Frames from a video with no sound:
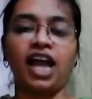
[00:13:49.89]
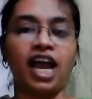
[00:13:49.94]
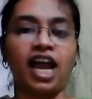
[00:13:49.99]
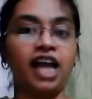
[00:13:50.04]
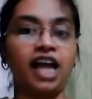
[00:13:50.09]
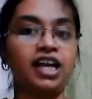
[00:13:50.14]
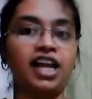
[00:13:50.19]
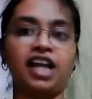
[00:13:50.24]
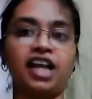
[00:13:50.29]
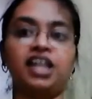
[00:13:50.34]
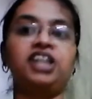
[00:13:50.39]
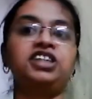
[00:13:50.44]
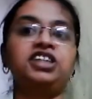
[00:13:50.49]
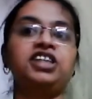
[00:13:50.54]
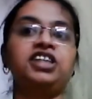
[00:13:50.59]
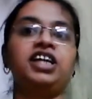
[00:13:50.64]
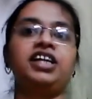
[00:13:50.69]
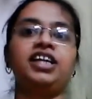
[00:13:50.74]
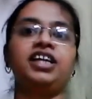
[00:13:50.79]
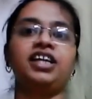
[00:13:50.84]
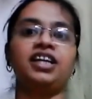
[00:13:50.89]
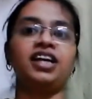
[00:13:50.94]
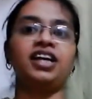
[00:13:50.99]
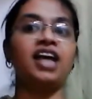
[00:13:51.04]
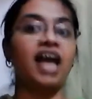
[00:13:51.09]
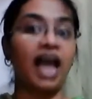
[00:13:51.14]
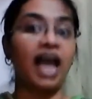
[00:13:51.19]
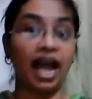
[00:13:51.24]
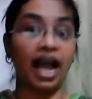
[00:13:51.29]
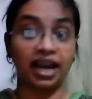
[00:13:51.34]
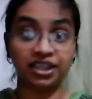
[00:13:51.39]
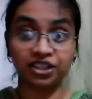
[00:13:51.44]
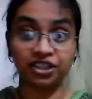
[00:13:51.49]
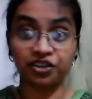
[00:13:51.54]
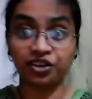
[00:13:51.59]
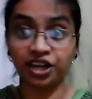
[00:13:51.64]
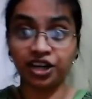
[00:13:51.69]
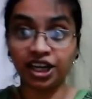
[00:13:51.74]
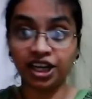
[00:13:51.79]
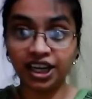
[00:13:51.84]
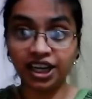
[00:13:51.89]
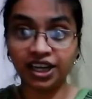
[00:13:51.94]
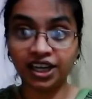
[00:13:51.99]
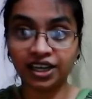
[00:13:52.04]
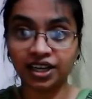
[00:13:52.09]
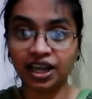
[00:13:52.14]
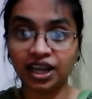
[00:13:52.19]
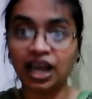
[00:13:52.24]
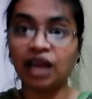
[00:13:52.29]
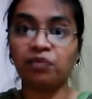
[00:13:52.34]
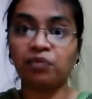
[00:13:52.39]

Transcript: and energetic and green